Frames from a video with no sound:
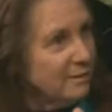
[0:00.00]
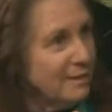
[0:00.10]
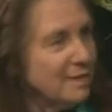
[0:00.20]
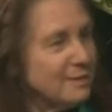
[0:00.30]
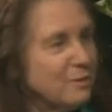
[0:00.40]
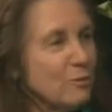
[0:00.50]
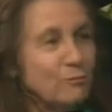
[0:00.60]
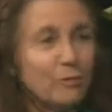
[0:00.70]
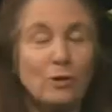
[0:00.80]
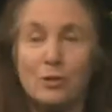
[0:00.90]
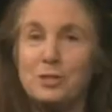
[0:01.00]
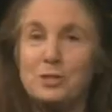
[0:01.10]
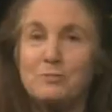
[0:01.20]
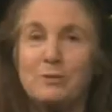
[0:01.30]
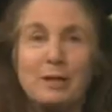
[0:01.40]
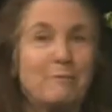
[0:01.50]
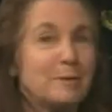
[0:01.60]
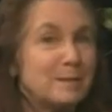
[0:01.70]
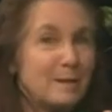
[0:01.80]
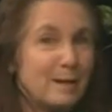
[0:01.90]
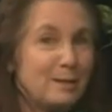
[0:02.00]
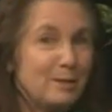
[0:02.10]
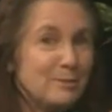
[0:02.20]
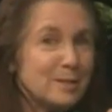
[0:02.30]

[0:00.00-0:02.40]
And so at first, when I was not used